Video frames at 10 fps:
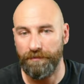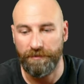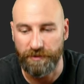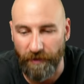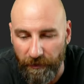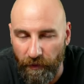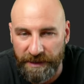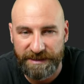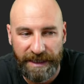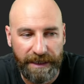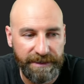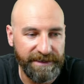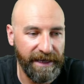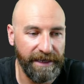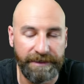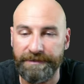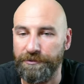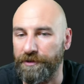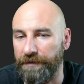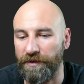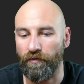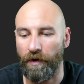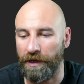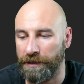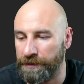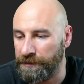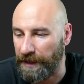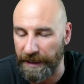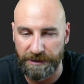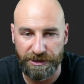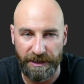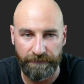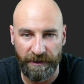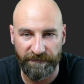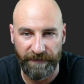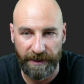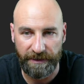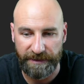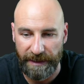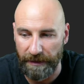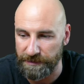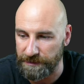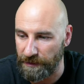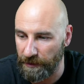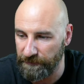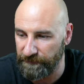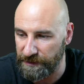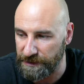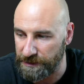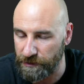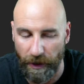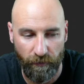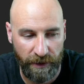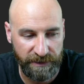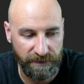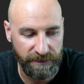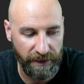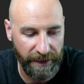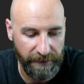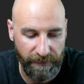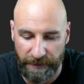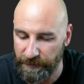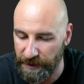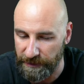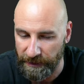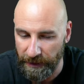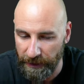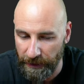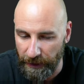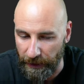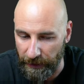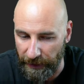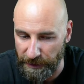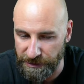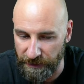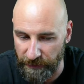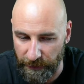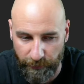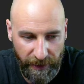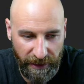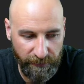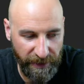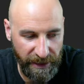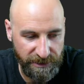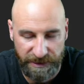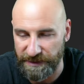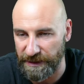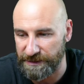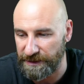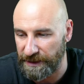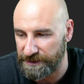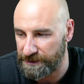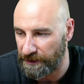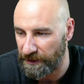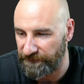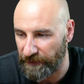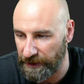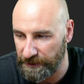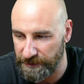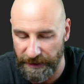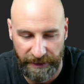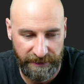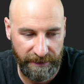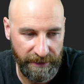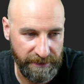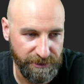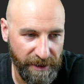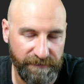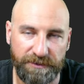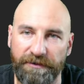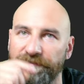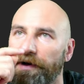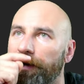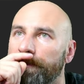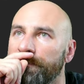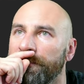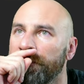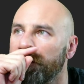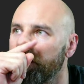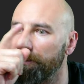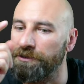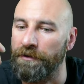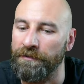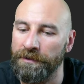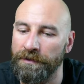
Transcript: do I want to tell it, hey, create me one HTML file that houses all of this? Do I want it to tell, hey, make me an HTML page, a CSS file, and a JavaScript file? You know,